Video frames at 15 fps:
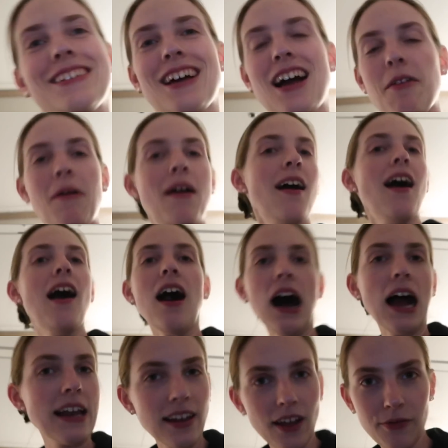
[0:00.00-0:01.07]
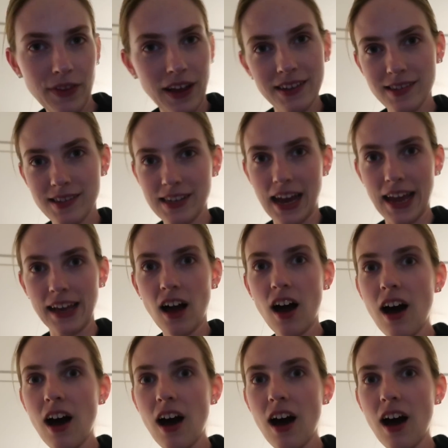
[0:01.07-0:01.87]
time. I love that steak.